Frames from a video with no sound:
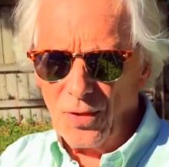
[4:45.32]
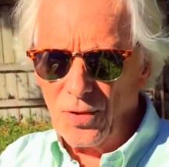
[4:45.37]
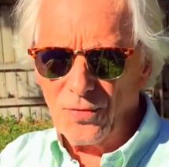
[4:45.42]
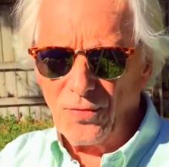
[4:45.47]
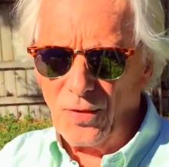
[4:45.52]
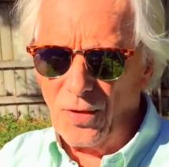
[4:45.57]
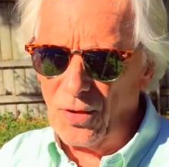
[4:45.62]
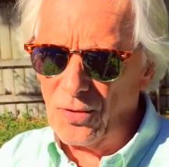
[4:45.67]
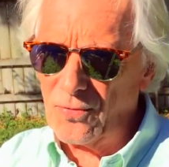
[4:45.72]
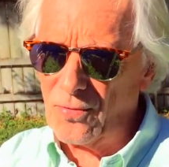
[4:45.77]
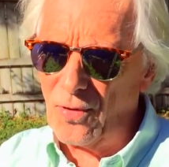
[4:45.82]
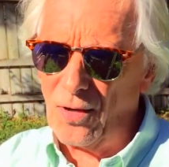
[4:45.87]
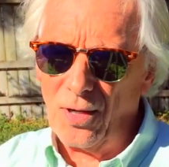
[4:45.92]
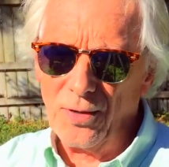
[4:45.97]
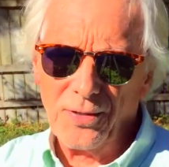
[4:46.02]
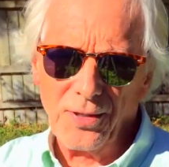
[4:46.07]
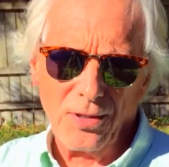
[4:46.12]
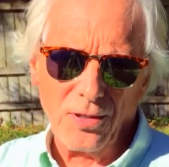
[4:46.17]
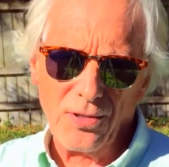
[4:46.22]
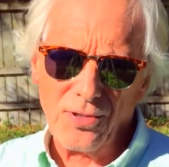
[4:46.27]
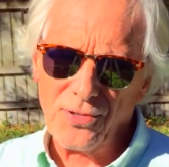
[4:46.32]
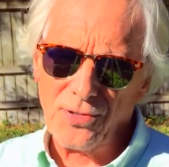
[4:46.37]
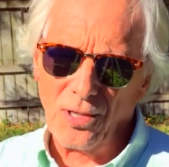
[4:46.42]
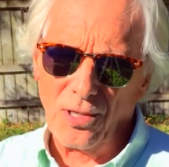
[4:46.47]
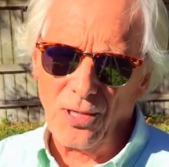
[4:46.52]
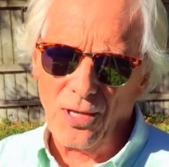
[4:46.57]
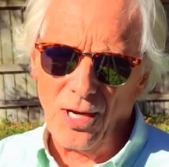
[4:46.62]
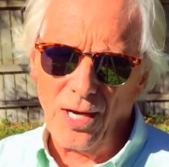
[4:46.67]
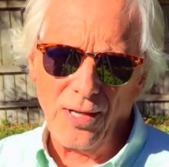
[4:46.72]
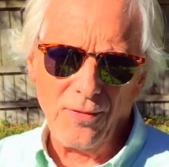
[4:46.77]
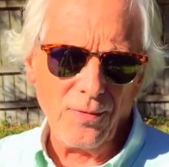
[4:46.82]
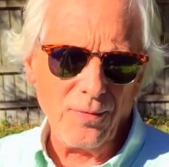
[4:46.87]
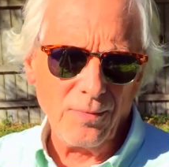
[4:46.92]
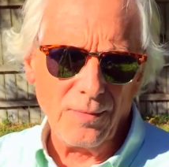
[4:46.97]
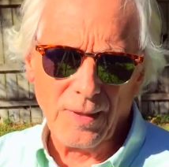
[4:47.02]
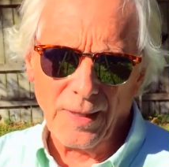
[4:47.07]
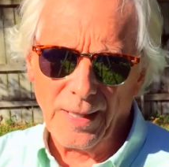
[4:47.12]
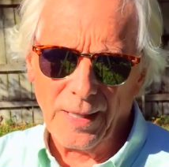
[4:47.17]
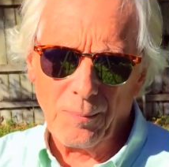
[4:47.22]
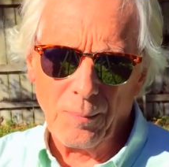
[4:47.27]
resveratrol deal's still on,
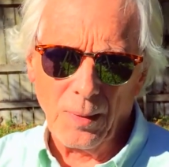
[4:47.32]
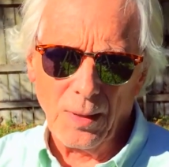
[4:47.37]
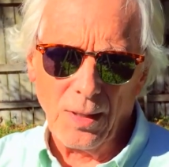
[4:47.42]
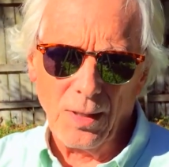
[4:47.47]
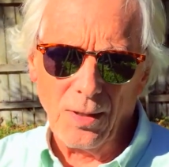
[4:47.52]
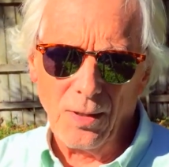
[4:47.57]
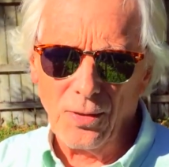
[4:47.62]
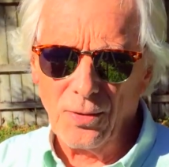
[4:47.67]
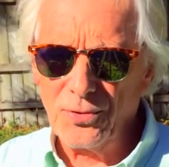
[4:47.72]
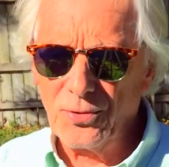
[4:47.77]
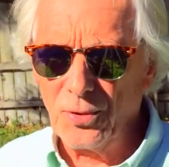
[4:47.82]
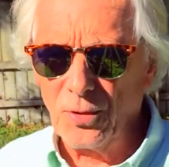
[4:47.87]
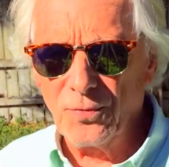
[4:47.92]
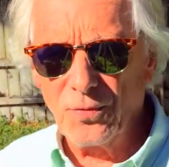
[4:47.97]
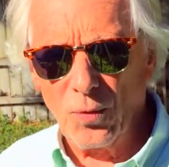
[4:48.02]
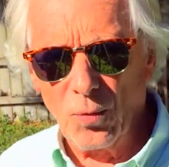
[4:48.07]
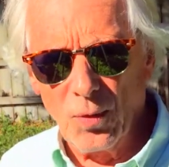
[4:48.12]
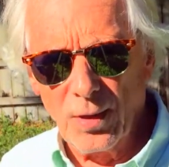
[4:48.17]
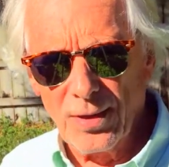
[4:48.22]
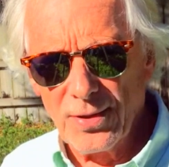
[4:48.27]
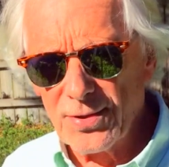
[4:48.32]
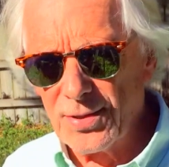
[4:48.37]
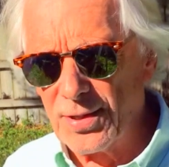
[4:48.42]
link below, 2-for-1